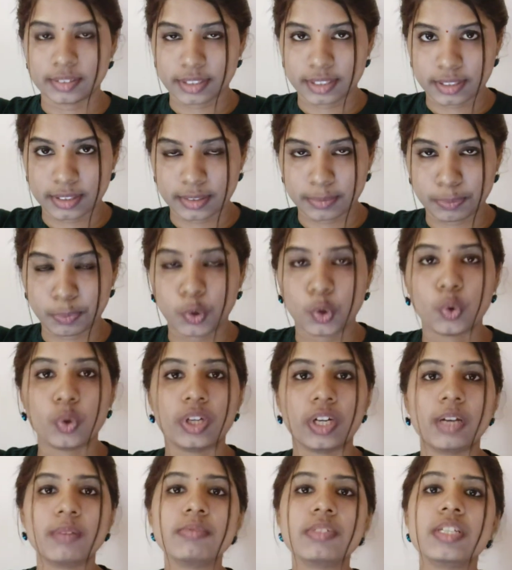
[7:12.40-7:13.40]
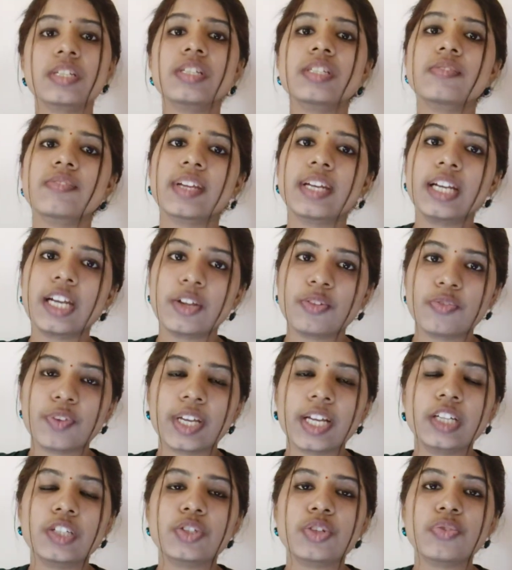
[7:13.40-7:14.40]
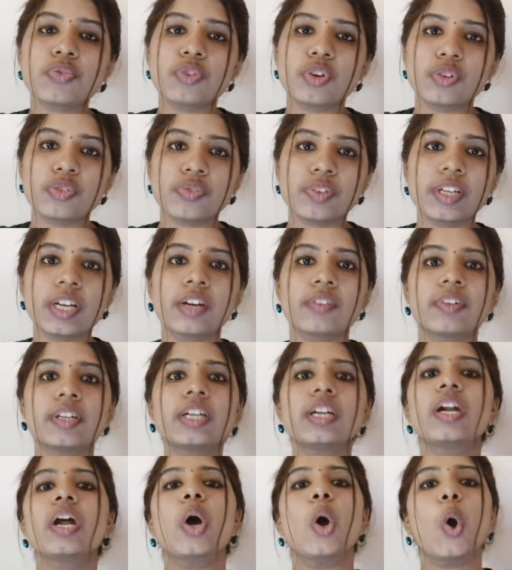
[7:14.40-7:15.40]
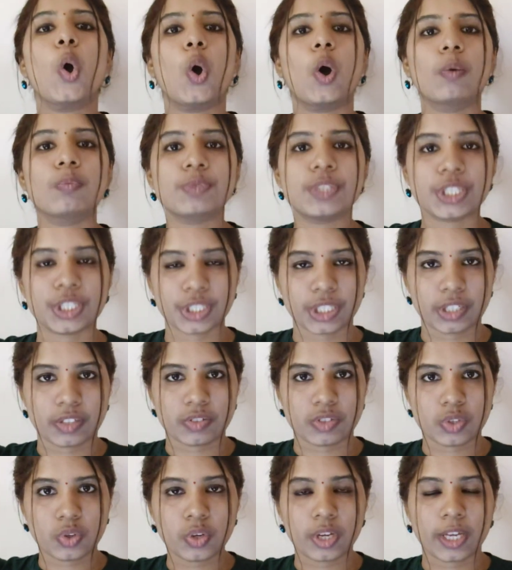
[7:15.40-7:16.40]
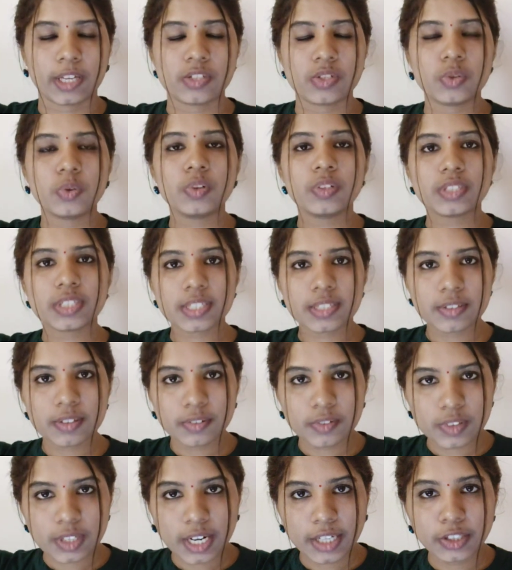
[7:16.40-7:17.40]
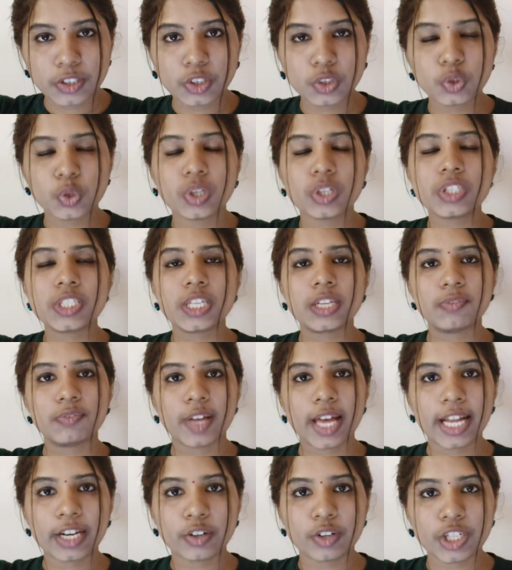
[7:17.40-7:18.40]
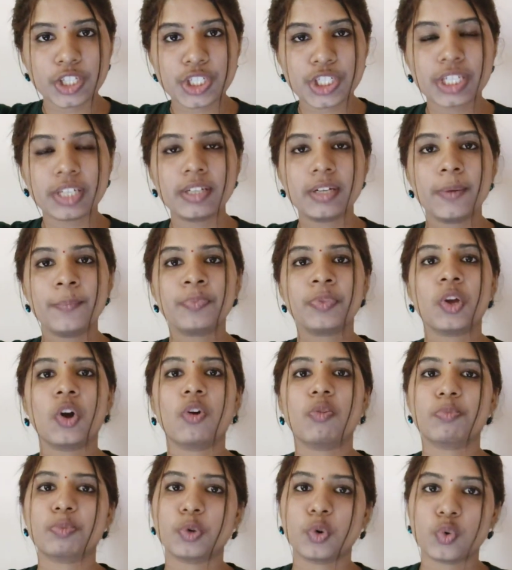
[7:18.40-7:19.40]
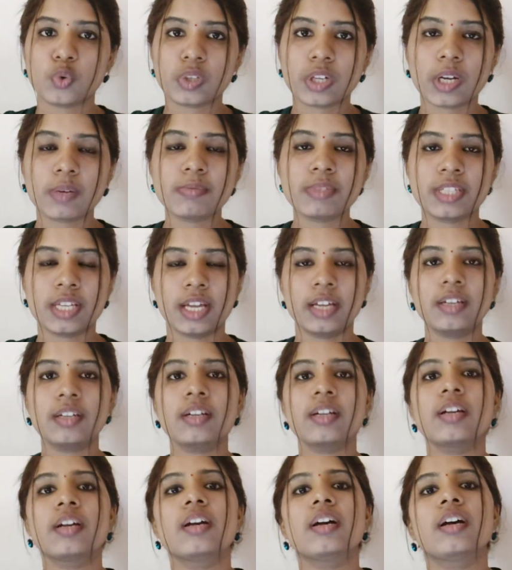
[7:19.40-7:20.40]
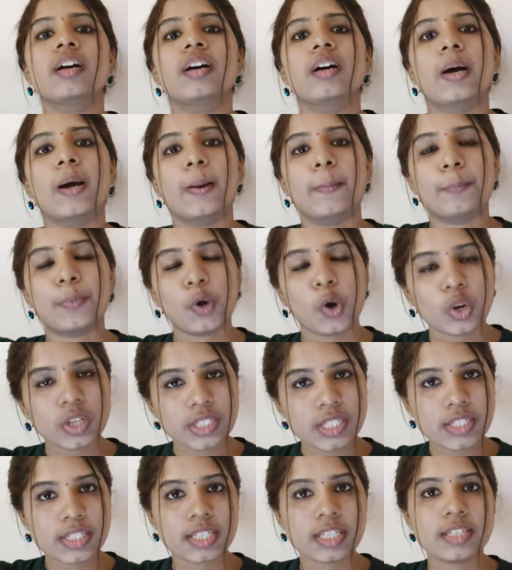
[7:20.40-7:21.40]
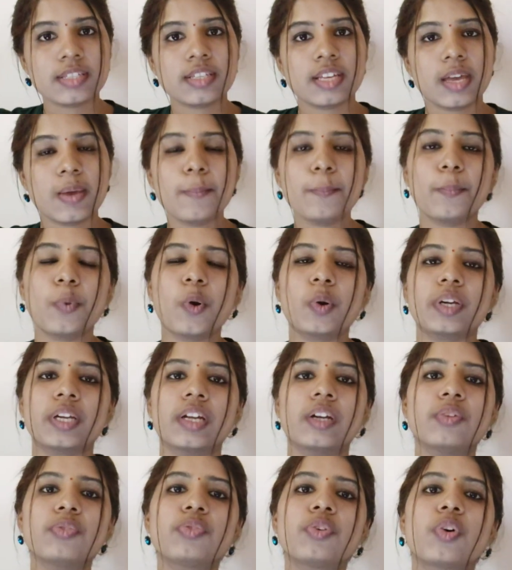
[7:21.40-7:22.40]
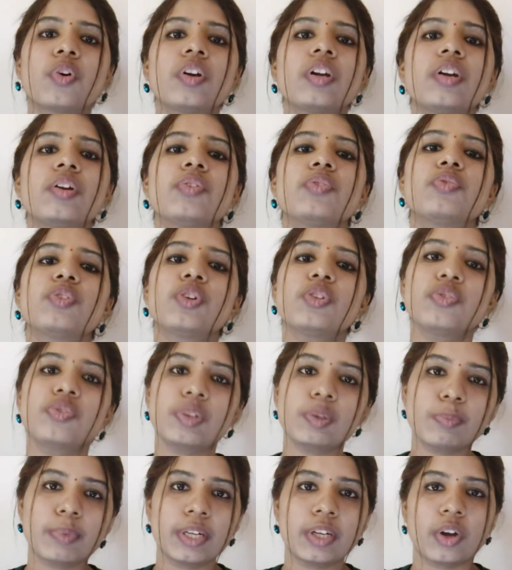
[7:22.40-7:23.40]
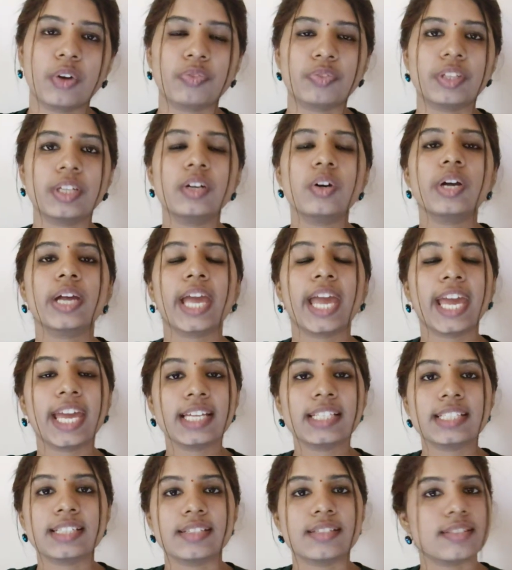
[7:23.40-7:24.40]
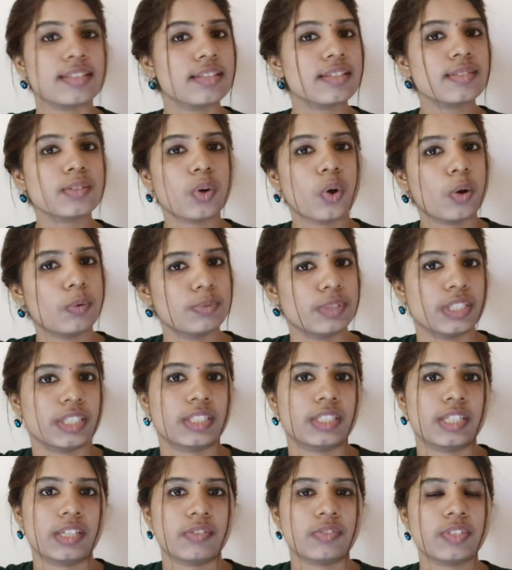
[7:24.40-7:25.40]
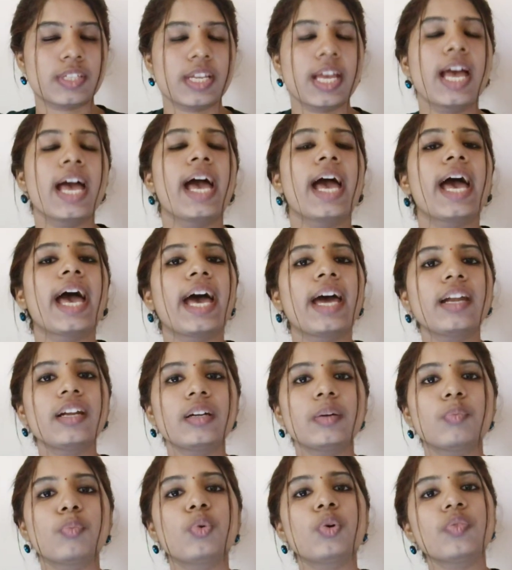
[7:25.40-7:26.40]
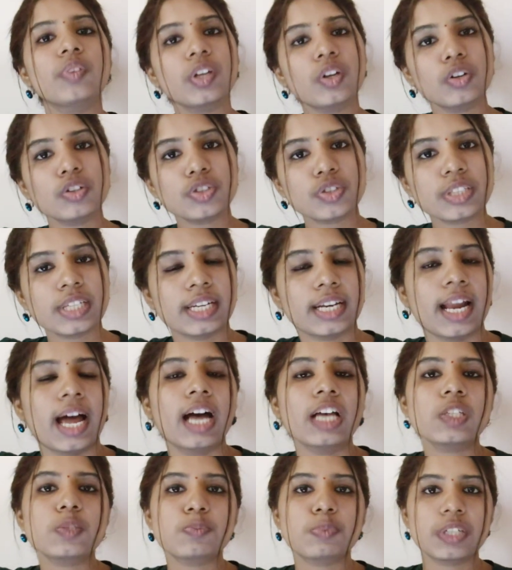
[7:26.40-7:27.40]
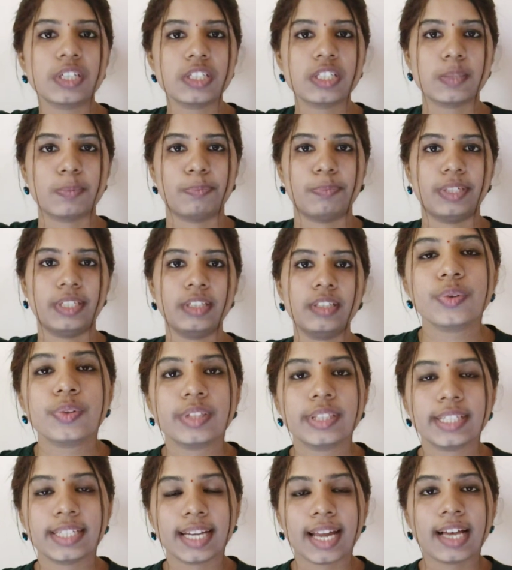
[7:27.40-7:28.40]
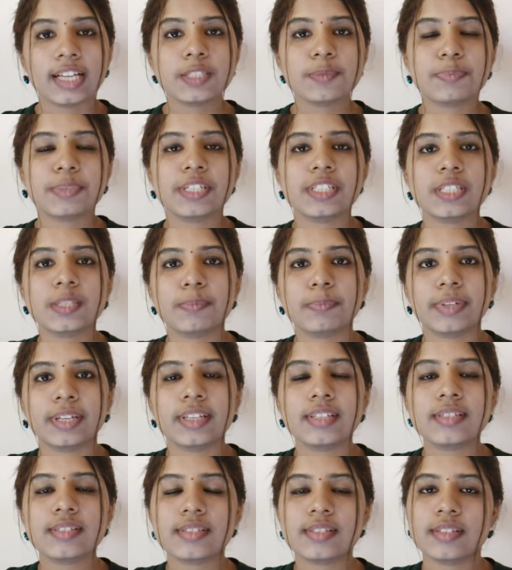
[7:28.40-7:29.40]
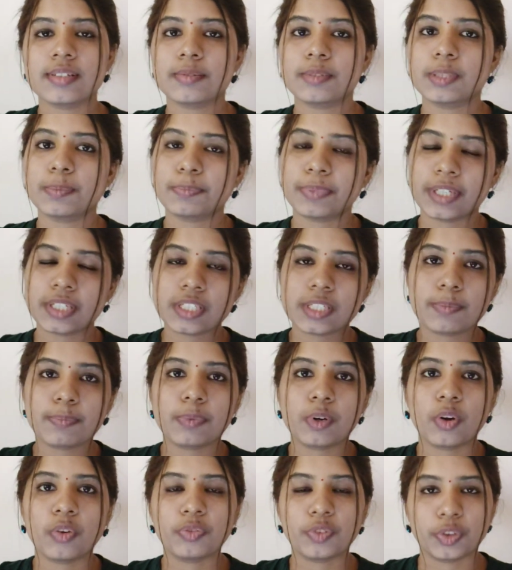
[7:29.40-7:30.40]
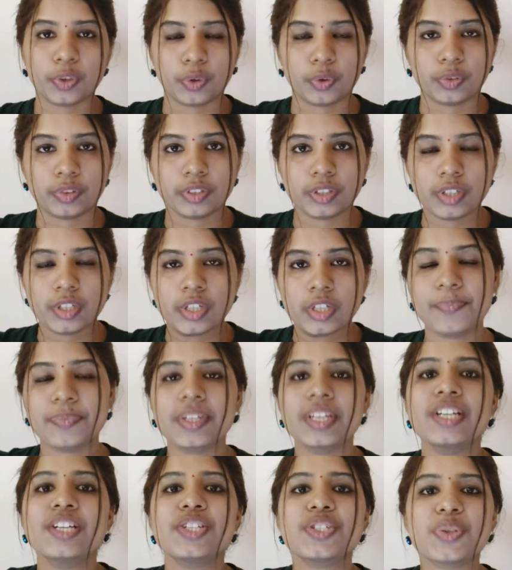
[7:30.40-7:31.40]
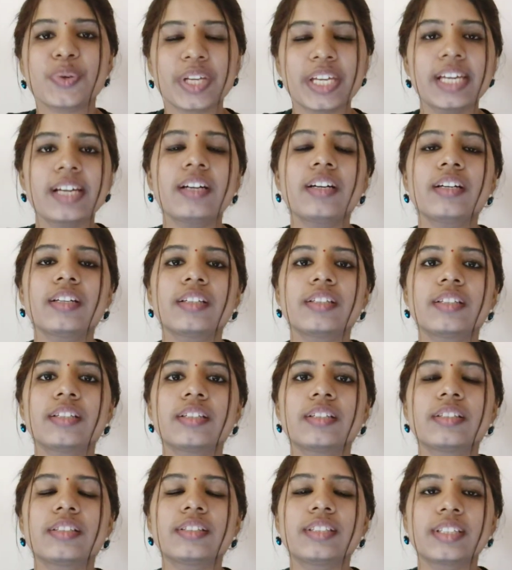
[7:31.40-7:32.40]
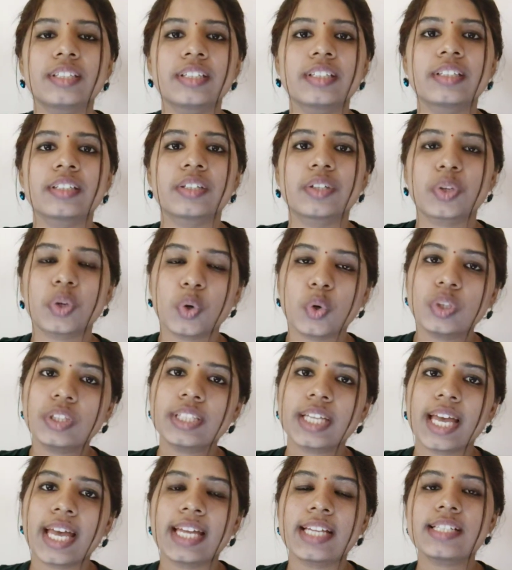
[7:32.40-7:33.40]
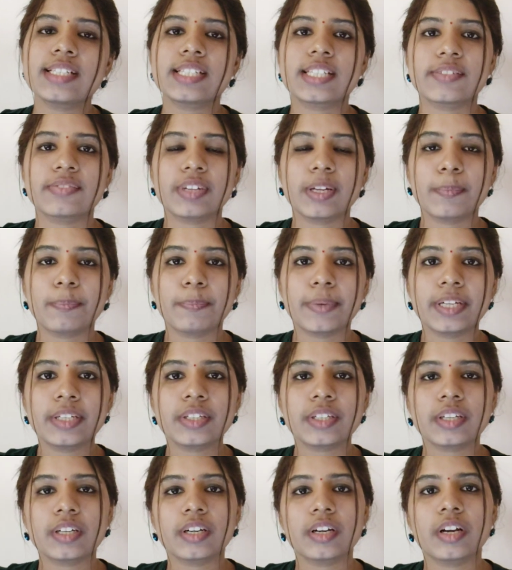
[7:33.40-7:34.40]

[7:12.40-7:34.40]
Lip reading: the programs, it is very difficult to fulfill our objectives. Okay, so continuous evaluation of programs and process is important for fulfillment of the agency's objectives. And moving on to the last principle is the principle of growth. So here the growth and development